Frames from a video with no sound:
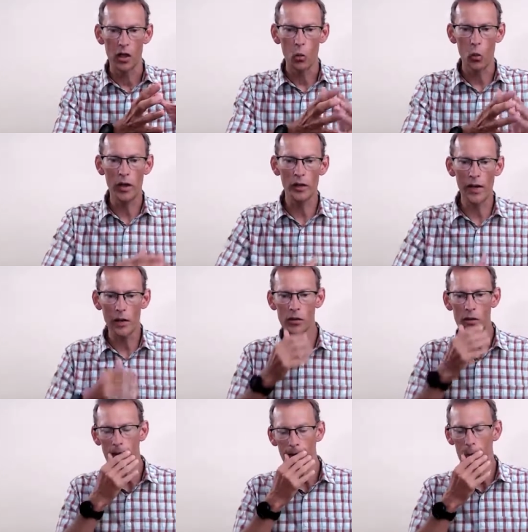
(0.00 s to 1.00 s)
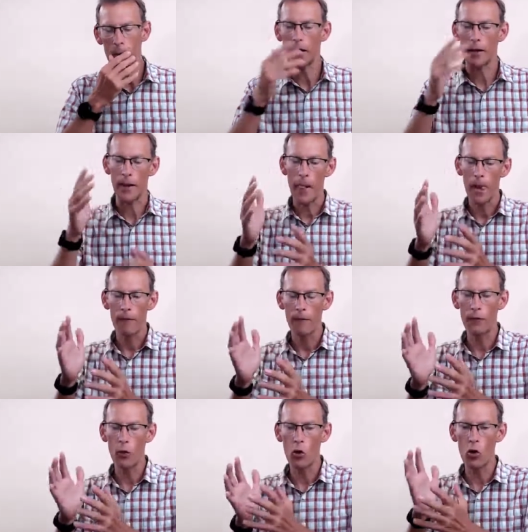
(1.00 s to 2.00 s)
we can now say okay
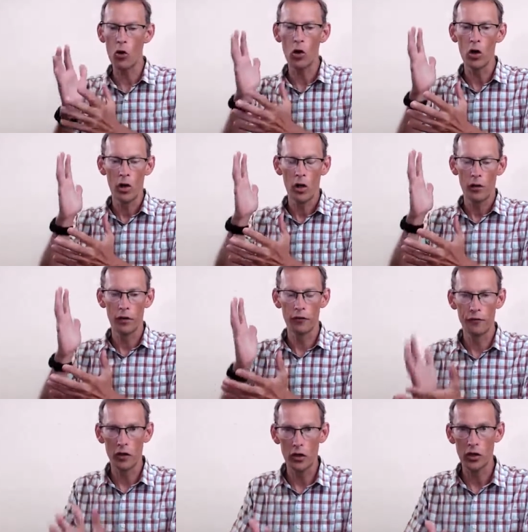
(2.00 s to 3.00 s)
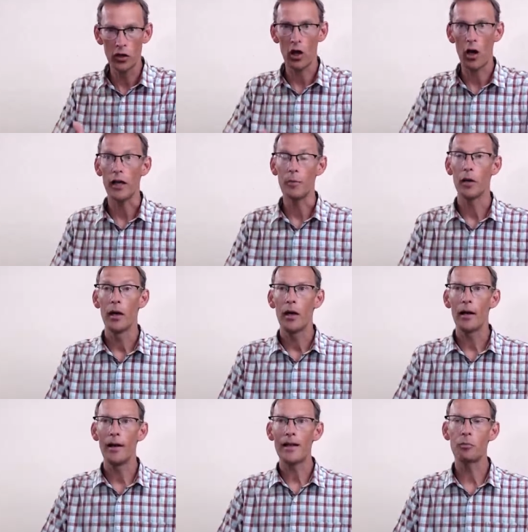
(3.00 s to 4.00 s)
for the first type
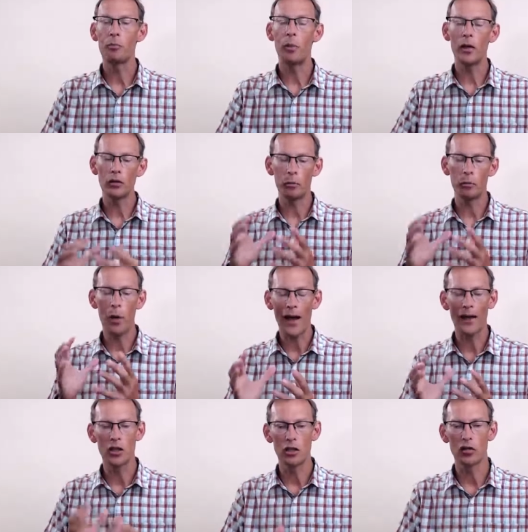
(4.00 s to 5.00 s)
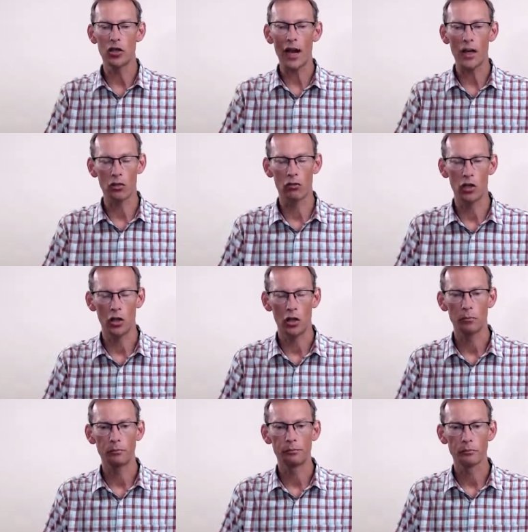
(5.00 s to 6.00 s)
let's build a package of tax return